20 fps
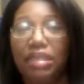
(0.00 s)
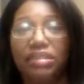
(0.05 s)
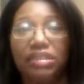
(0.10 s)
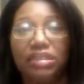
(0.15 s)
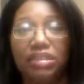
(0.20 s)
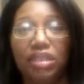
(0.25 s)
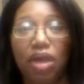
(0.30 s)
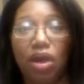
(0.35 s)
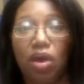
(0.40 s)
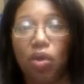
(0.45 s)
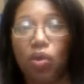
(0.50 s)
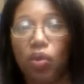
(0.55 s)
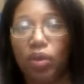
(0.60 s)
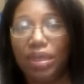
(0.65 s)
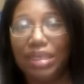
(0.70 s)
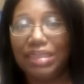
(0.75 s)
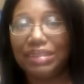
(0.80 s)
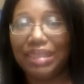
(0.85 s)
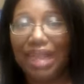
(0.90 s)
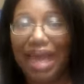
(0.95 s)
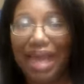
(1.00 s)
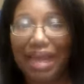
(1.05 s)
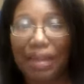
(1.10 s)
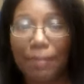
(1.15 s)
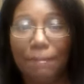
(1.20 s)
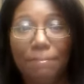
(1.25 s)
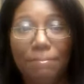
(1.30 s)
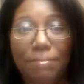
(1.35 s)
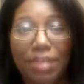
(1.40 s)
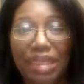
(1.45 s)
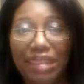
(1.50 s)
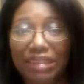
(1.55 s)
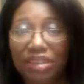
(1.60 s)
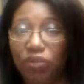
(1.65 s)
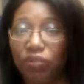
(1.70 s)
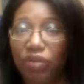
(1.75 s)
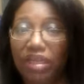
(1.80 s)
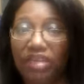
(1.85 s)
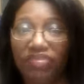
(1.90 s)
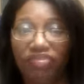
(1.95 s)
So it's like
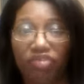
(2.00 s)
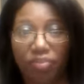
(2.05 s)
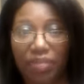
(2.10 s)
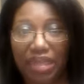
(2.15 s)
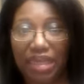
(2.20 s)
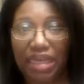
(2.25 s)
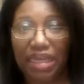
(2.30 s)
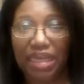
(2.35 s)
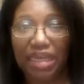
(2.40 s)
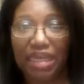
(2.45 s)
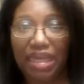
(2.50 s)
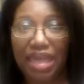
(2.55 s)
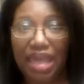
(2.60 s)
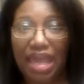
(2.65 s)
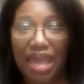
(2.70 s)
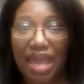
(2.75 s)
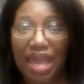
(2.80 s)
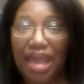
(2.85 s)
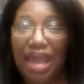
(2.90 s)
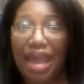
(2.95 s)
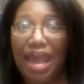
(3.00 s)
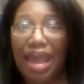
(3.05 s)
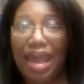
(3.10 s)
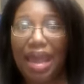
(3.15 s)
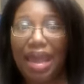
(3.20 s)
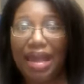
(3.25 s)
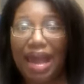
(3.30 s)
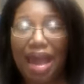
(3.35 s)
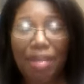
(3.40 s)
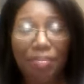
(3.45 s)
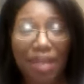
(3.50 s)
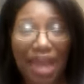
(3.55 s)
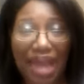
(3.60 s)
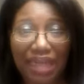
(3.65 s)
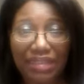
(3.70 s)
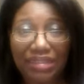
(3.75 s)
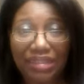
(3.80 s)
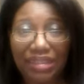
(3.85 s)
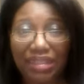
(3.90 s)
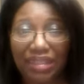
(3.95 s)
misery for me. And I'm
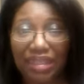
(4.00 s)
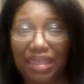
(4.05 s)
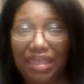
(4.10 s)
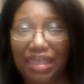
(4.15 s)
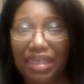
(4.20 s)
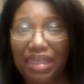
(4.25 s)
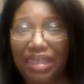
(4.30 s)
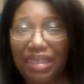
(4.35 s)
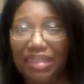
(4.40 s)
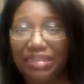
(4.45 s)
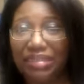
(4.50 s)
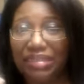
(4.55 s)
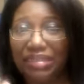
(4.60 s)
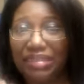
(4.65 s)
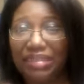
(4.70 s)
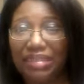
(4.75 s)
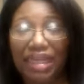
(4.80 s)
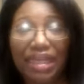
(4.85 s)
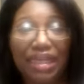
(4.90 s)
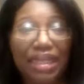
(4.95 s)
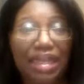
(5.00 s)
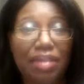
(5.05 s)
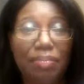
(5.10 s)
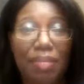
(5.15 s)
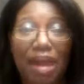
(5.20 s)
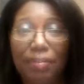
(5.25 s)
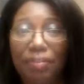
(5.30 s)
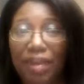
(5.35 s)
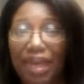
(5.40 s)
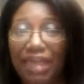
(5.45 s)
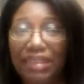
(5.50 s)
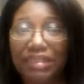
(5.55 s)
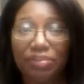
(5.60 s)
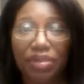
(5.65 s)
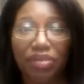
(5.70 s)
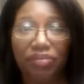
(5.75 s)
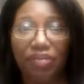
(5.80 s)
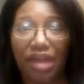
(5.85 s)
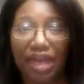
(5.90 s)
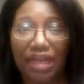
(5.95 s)
actually sitting in my
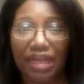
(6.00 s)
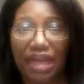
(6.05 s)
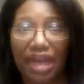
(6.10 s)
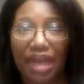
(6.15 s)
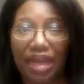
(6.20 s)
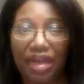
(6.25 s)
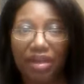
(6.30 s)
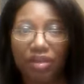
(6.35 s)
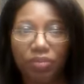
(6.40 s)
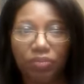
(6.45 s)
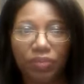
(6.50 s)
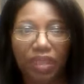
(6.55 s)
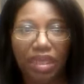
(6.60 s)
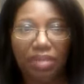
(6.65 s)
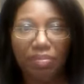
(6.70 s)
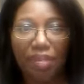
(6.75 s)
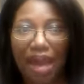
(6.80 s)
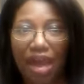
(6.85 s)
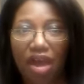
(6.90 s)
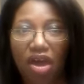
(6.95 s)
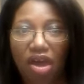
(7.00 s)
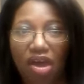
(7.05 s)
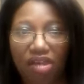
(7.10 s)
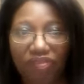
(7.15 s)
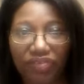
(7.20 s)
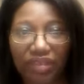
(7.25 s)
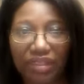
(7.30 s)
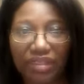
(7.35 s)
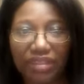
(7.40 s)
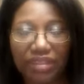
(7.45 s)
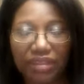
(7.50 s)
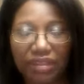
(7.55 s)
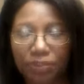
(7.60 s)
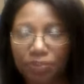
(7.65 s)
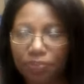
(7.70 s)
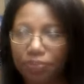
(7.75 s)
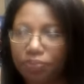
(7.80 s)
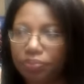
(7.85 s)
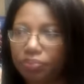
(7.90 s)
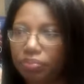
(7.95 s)
basement right now in my
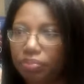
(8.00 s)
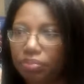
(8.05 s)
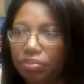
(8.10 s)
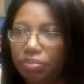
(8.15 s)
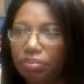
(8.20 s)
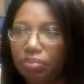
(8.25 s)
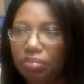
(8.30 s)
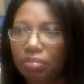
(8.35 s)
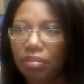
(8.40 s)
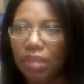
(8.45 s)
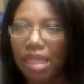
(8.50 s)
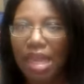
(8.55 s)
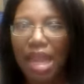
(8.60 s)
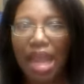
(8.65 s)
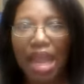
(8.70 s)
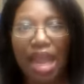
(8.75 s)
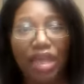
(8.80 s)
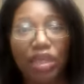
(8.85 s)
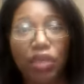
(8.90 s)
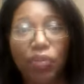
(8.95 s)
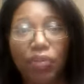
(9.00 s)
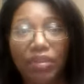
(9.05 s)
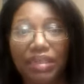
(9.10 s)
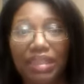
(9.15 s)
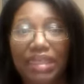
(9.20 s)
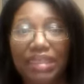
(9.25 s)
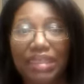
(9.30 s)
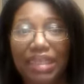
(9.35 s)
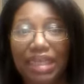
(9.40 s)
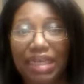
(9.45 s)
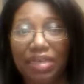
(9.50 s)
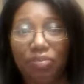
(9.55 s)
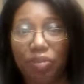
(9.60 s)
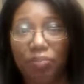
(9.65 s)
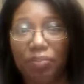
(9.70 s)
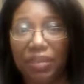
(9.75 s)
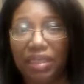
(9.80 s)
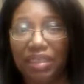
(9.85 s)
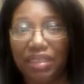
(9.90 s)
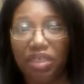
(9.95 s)
office. And you would think that it
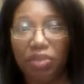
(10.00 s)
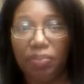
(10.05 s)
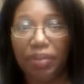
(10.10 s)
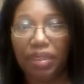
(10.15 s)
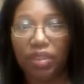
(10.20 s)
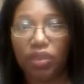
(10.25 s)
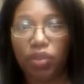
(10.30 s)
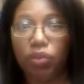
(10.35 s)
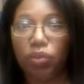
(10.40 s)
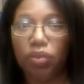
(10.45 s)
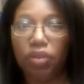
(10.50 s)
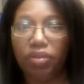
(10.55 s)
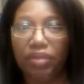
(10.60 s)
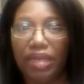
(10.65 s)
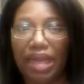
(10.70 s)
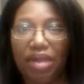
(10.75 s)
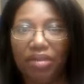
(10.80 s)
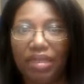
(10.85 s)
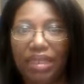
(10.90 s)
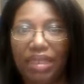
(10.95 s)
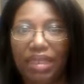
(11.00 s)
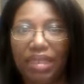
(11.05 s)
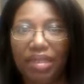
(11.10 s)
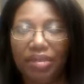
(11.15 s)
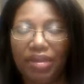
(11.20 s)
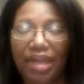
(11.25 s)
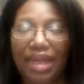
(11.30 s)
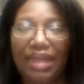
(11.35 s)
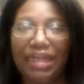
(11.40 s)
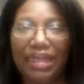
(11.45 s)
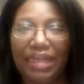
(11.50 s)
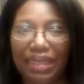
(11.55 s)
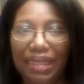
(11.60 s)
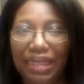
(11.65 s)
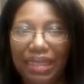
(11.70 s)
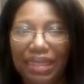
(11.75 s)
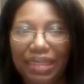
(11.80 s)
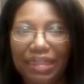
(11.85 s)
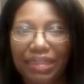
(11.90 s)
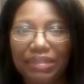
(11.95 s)
would be a little bit cooler down here, and it
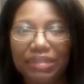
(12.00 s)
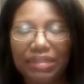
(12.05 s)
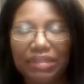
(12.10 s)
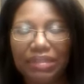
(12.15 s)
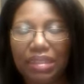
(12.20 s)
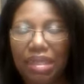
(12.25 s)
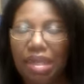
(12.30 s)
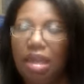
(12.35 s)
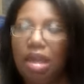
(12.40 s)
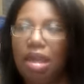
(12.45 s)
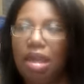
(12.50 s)
is.